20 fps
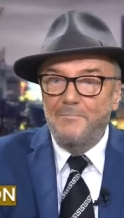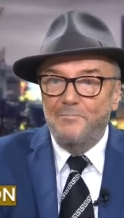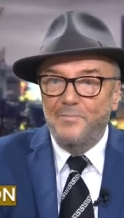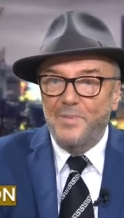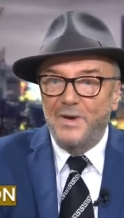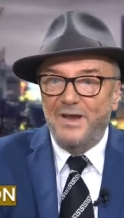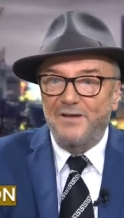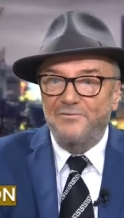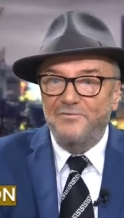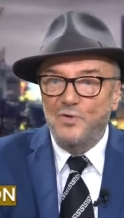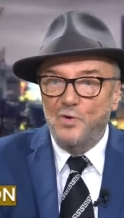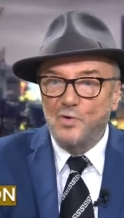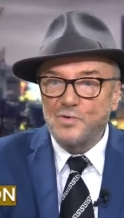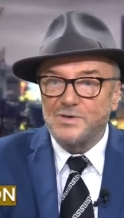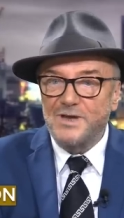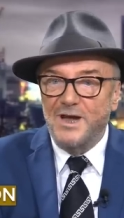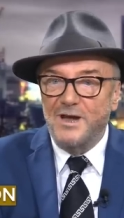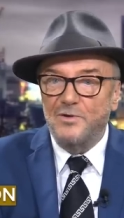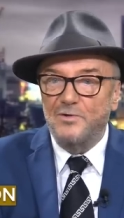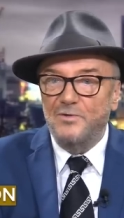But I've no
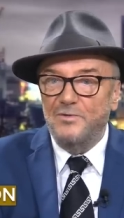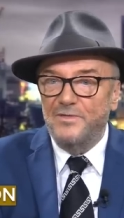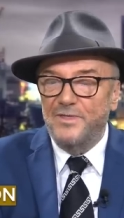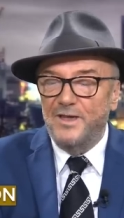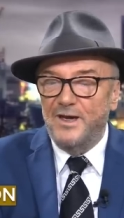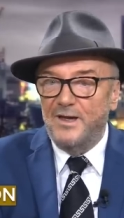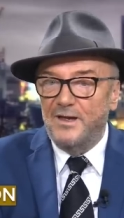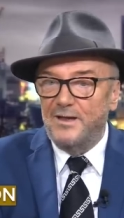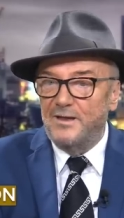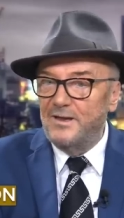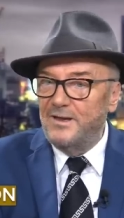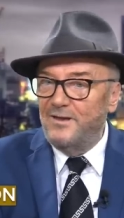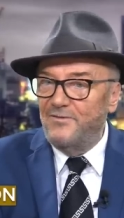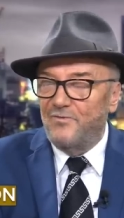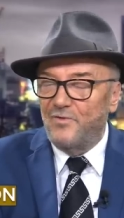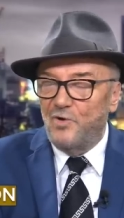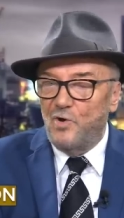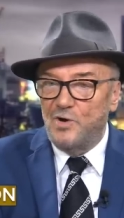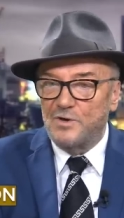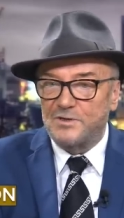doubt that
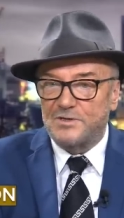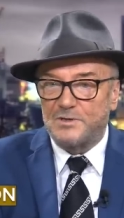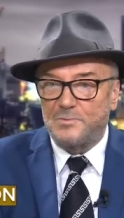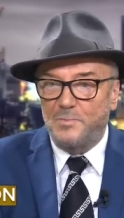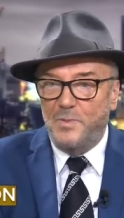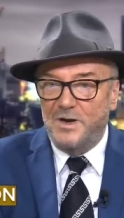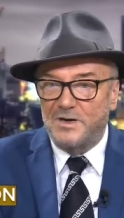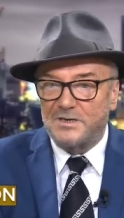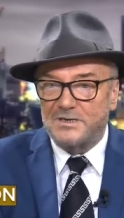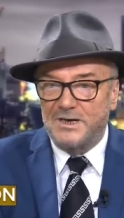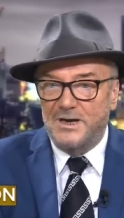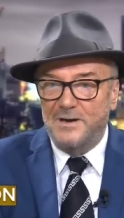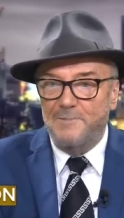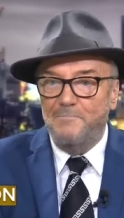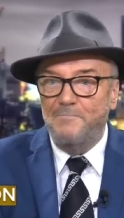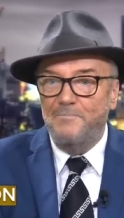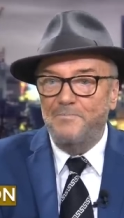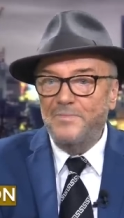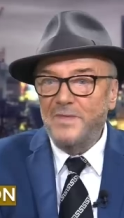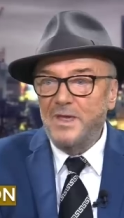if God spares
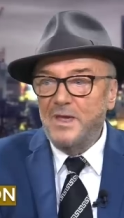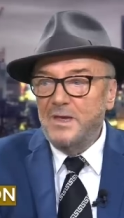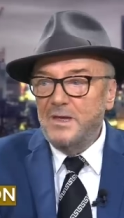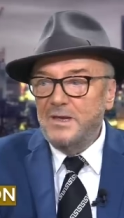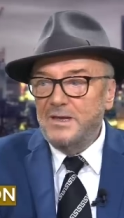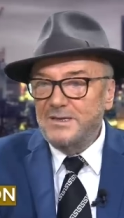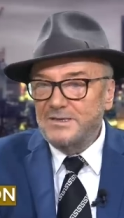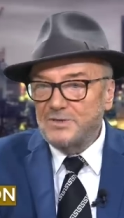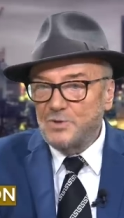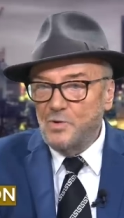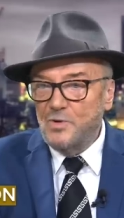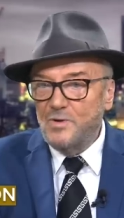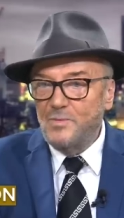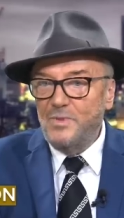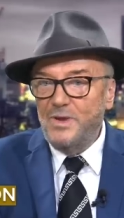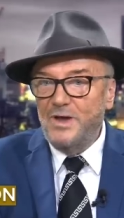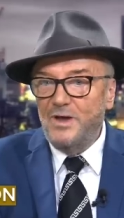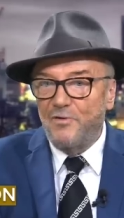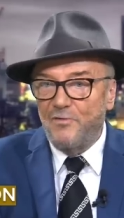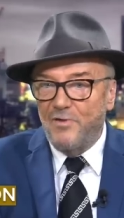him, he's going to
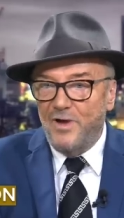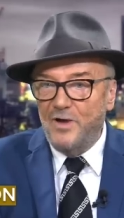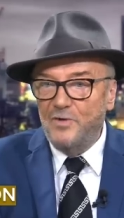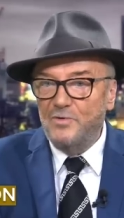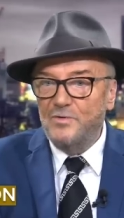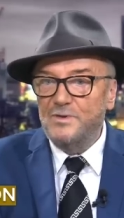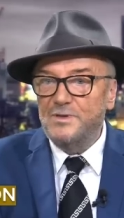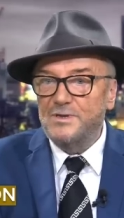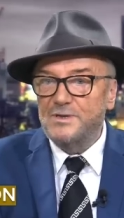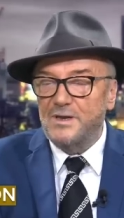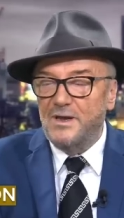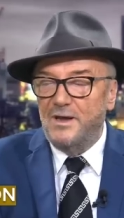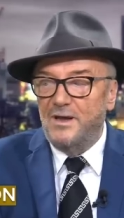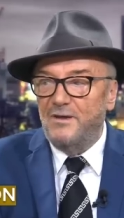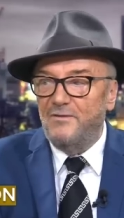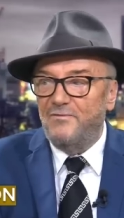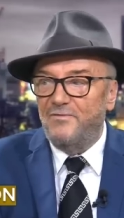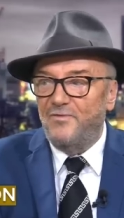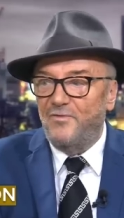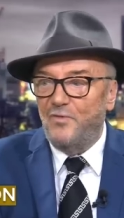be around
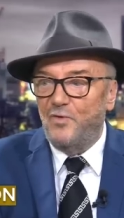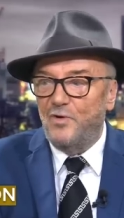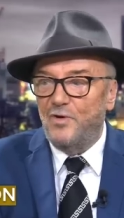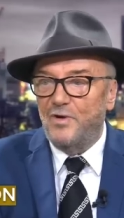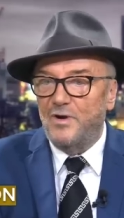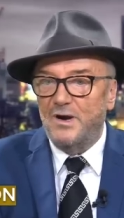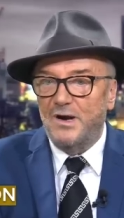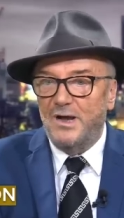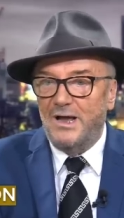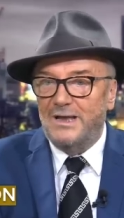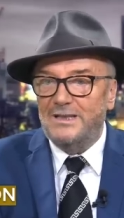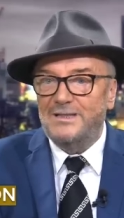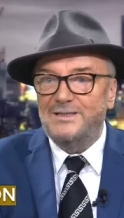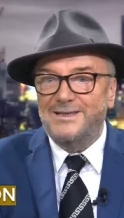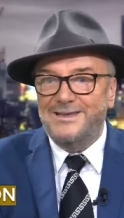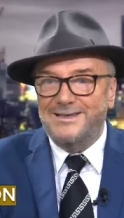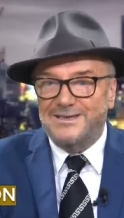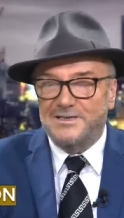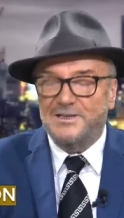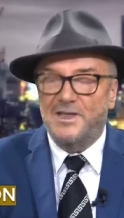for at
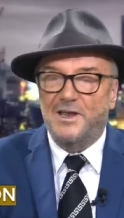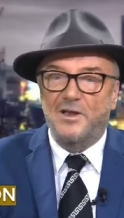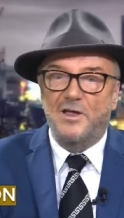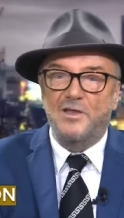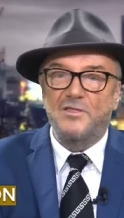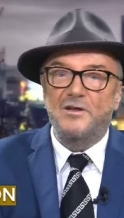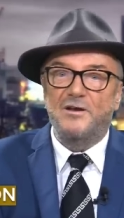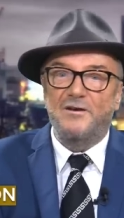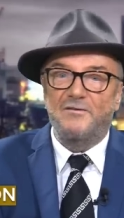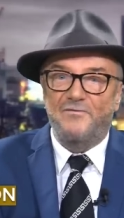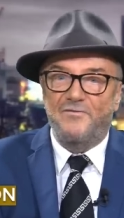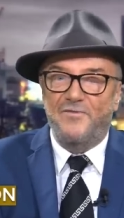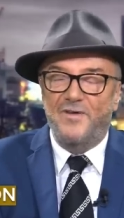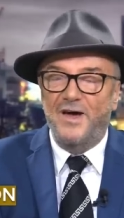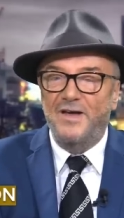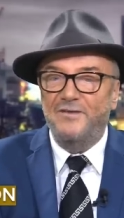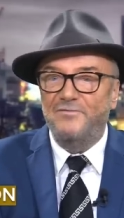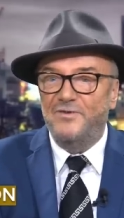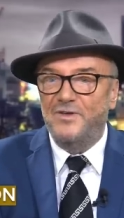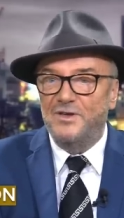least another
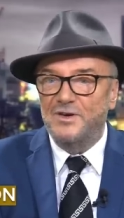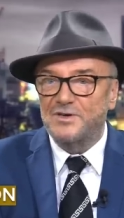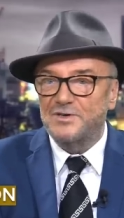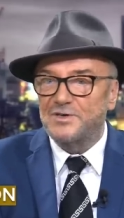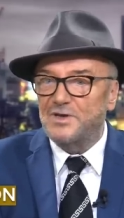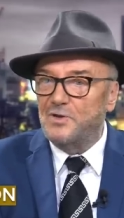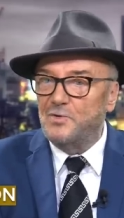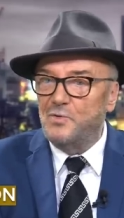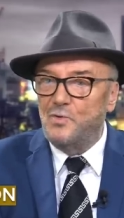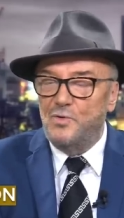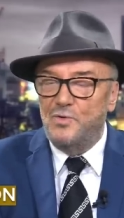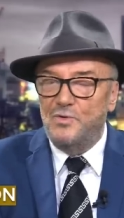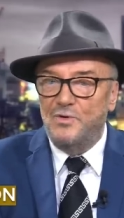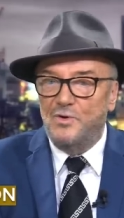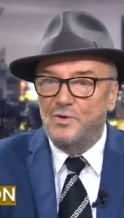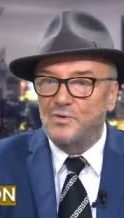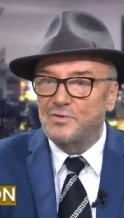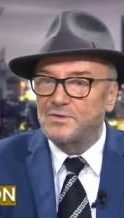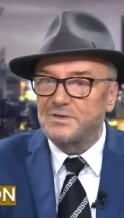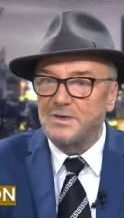5 years, and who
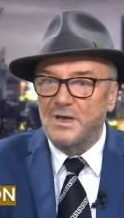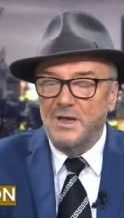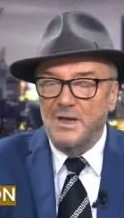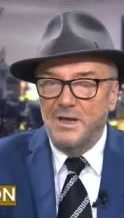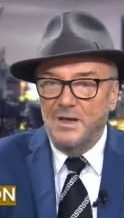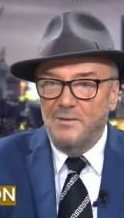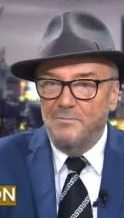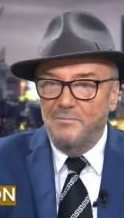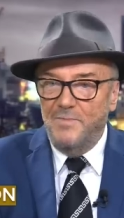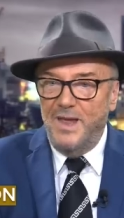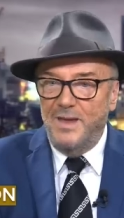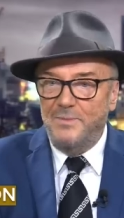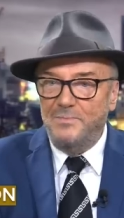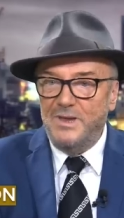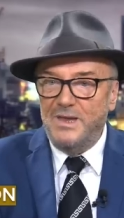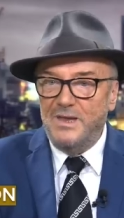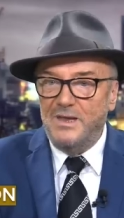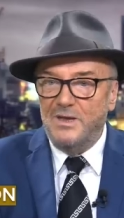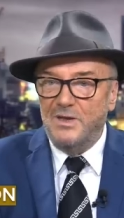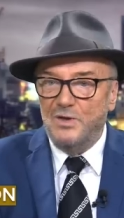knows,
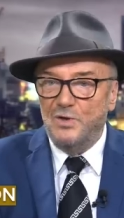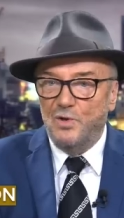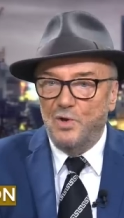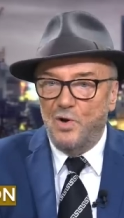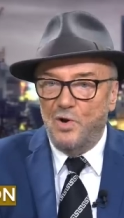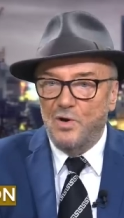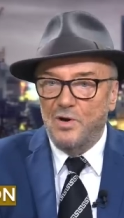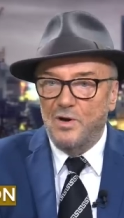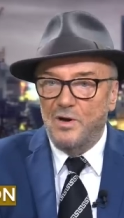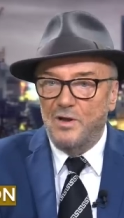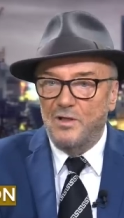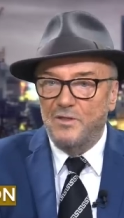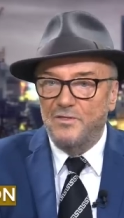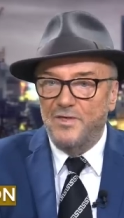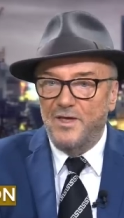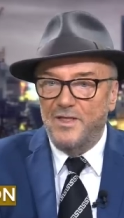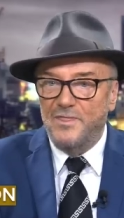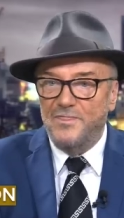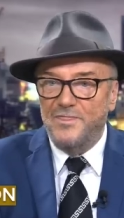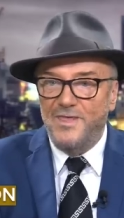maybe longer
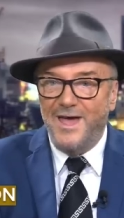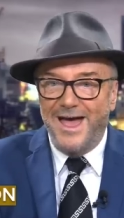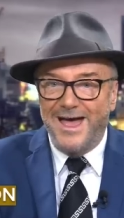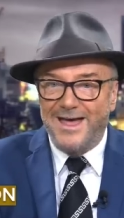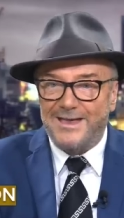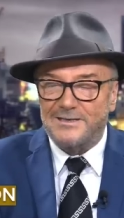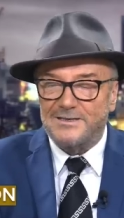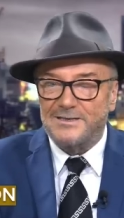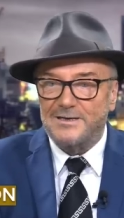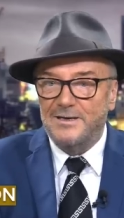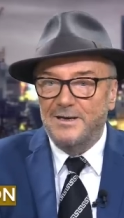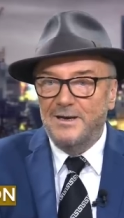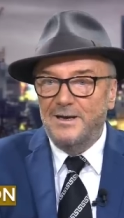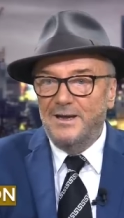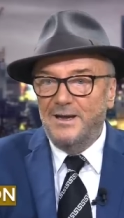than that.